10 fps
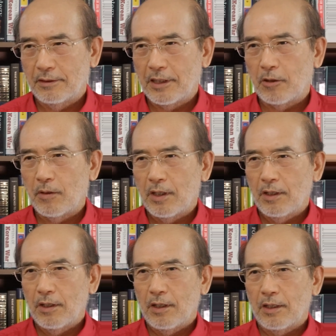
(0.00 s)
Now,
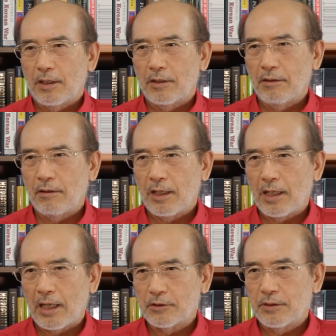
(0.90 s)
there
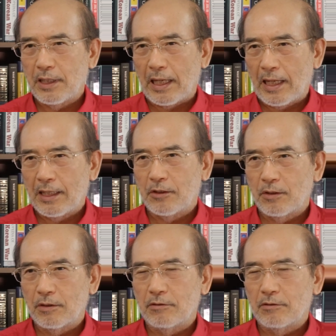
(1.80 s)
are actually 8